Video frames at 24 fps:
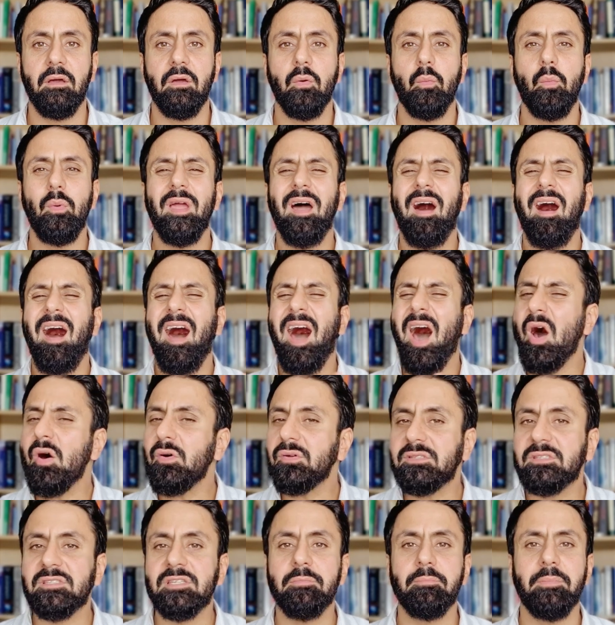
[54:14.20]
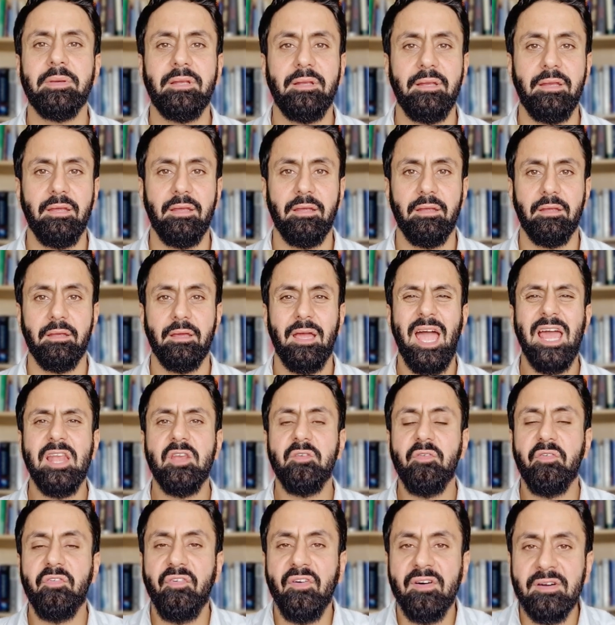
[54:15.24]
We are ultimately
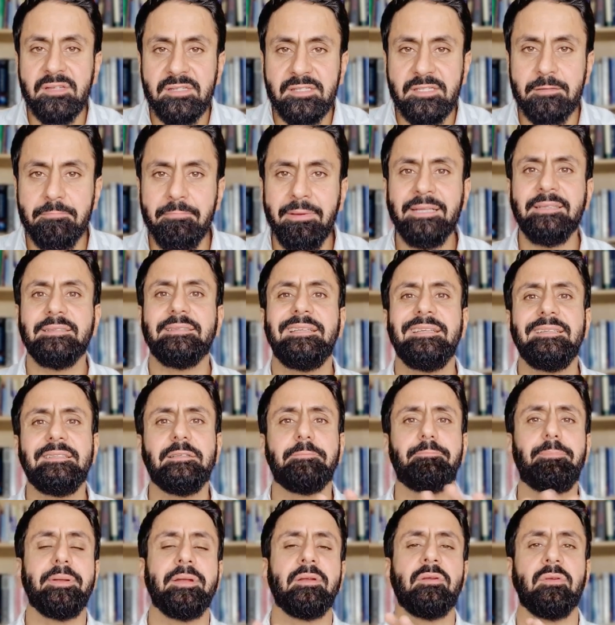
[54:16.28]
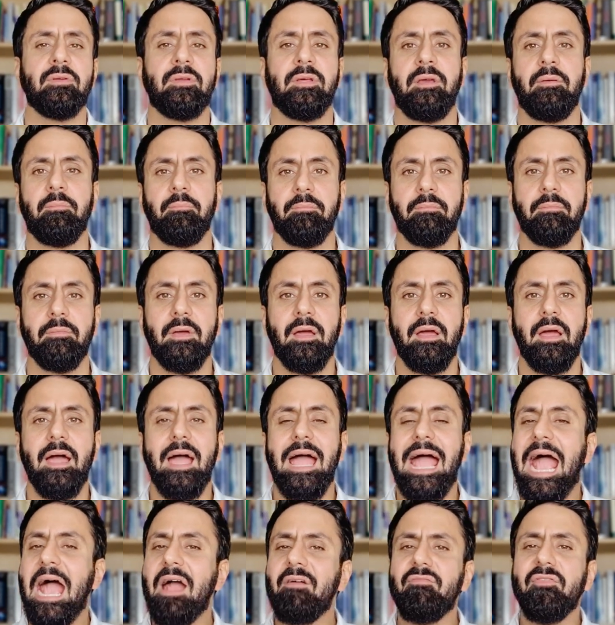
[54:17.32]
and fundamentally dependent on Him.
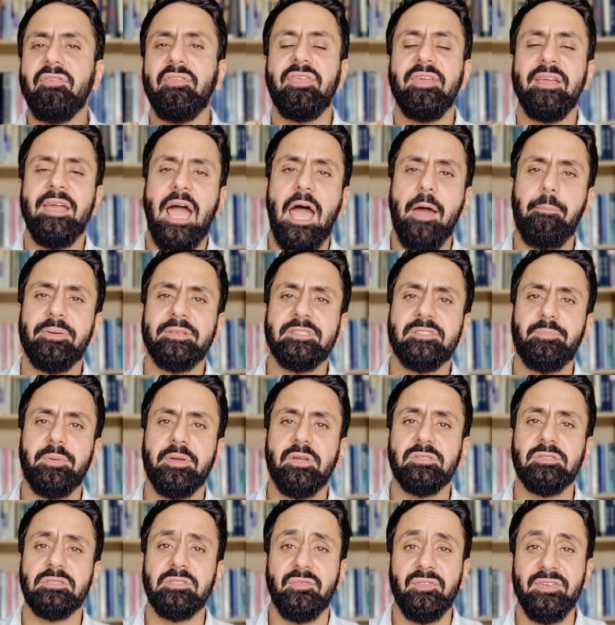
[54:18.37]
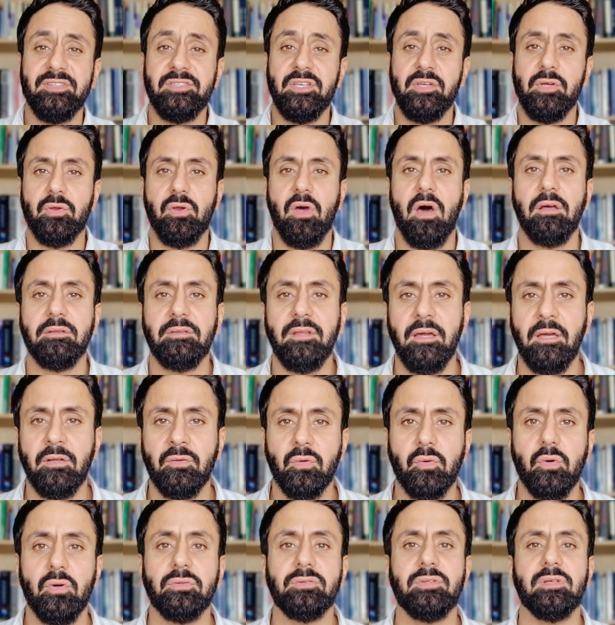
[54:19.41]
Everything happens because of His irada
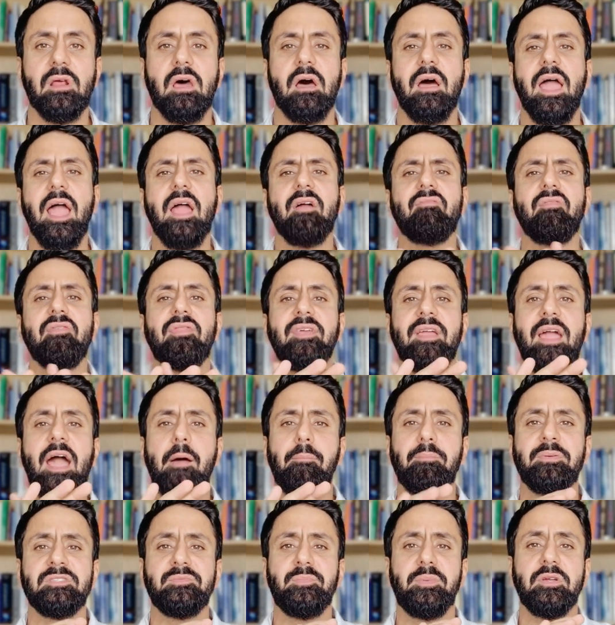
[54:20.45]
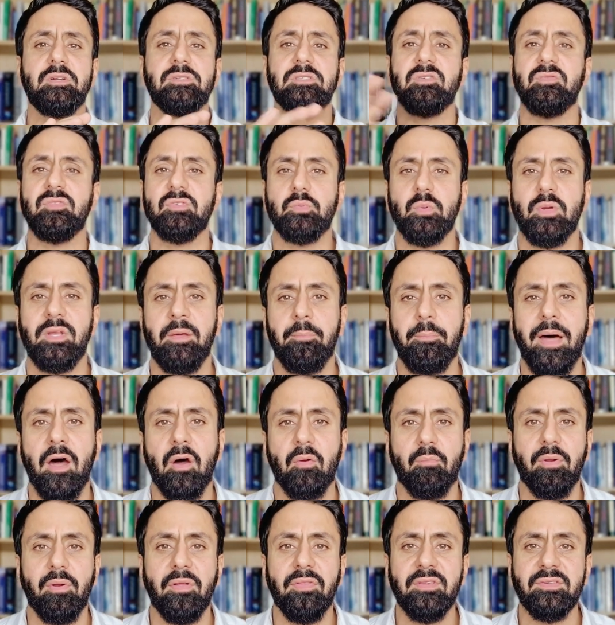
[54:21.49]
and qudra. Everything happens because of His will and
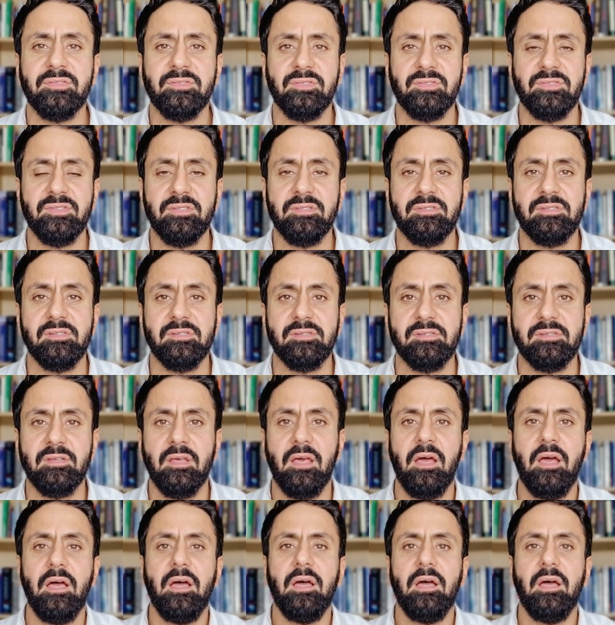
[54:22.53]
power, brothers and sisters.